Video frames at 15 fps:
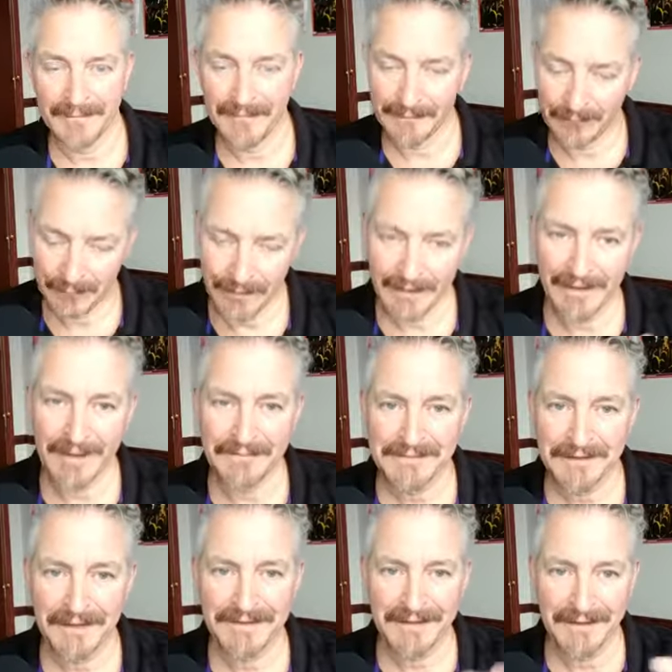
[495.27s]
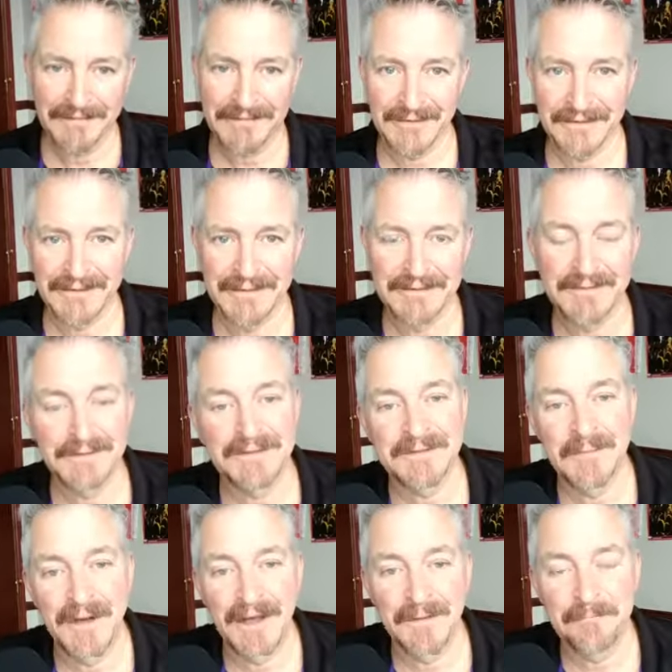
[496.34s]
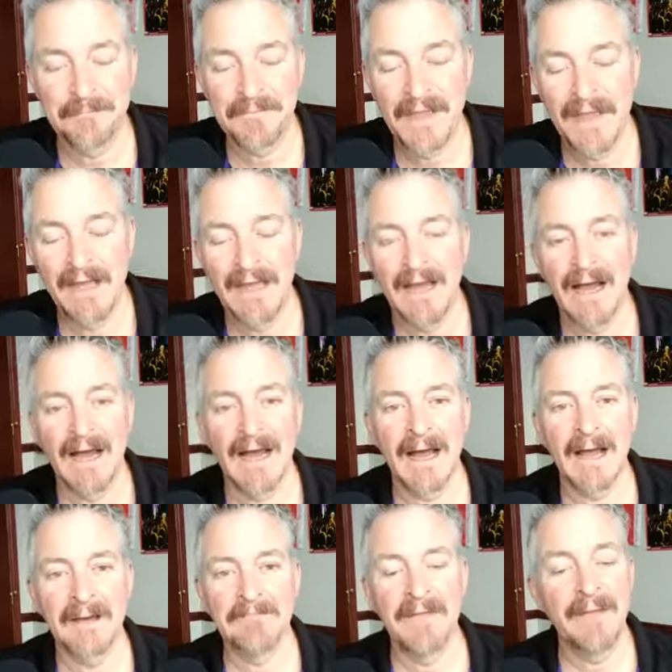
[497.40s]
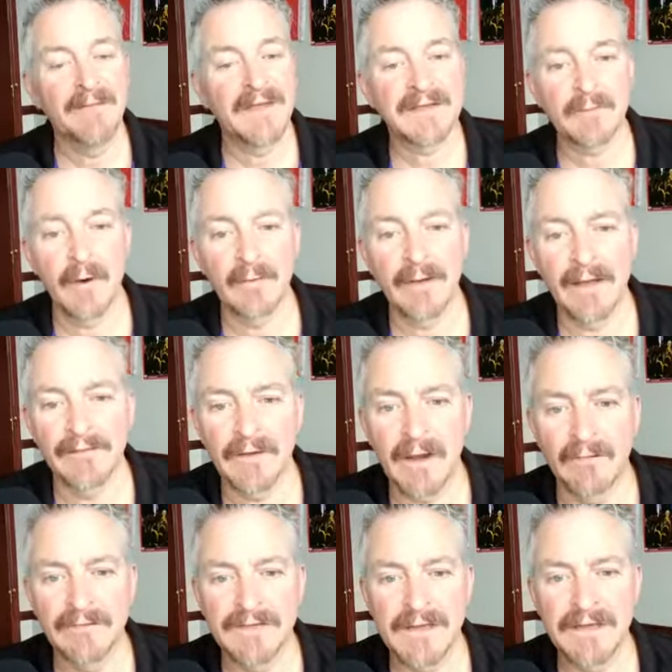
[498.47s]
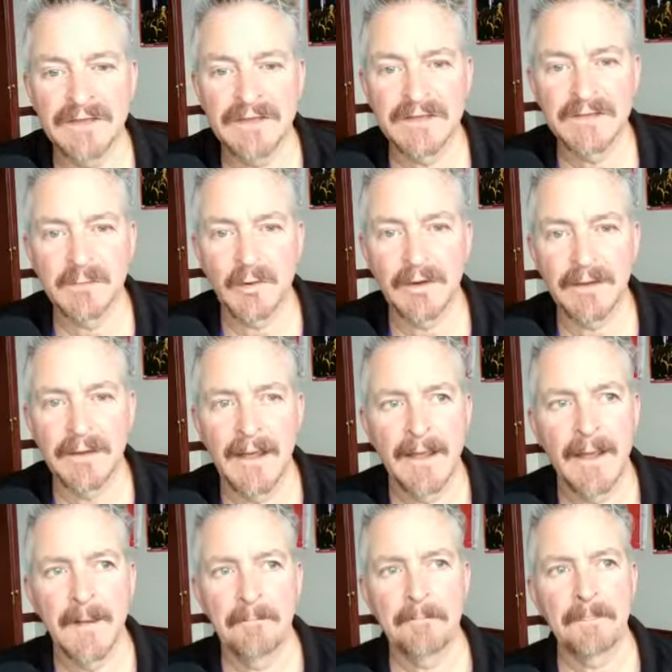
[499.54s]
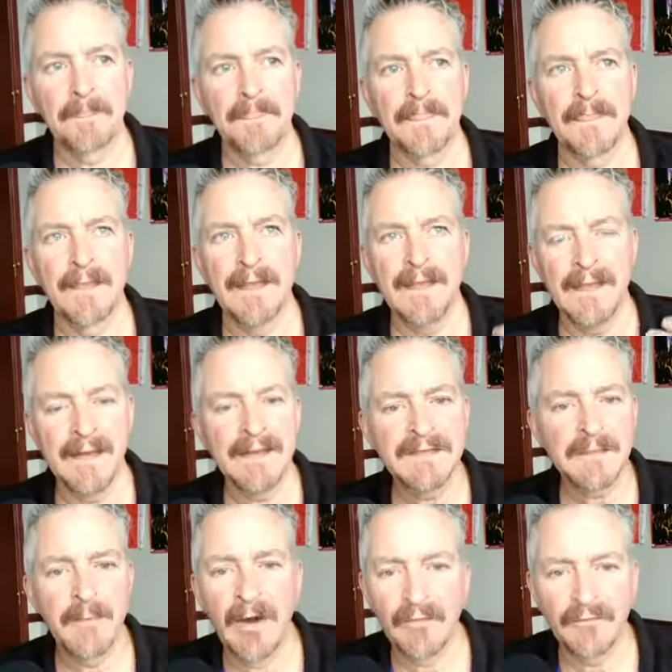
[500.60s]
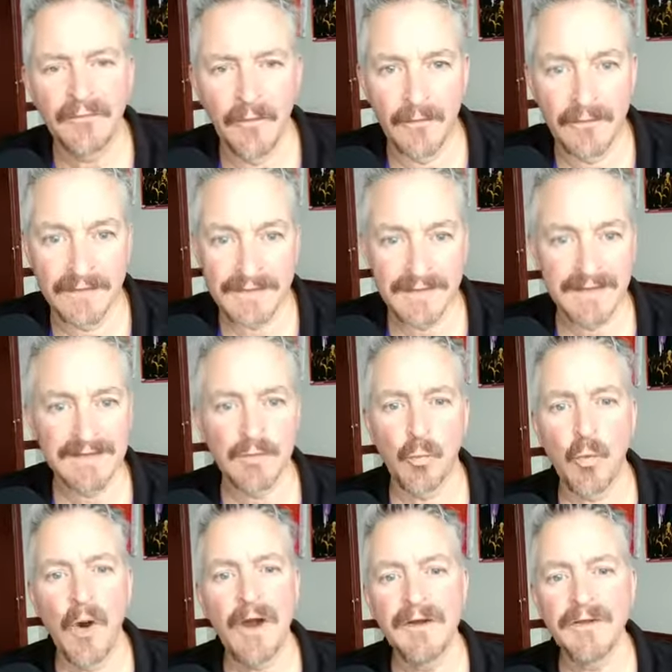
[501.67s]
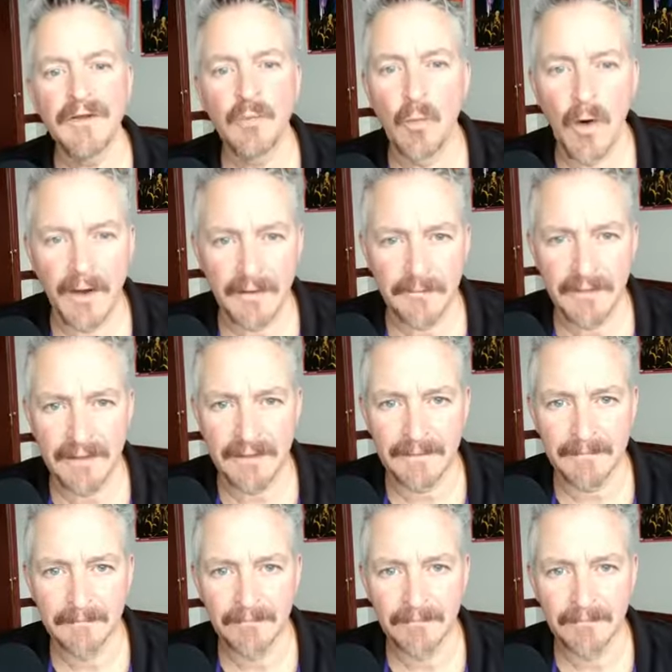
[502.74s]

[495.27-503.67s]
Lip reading: bring it upside down, turn it into a smile. Maybe that's why we're having the conversation this morning. It is about focus, and it's where you want to be.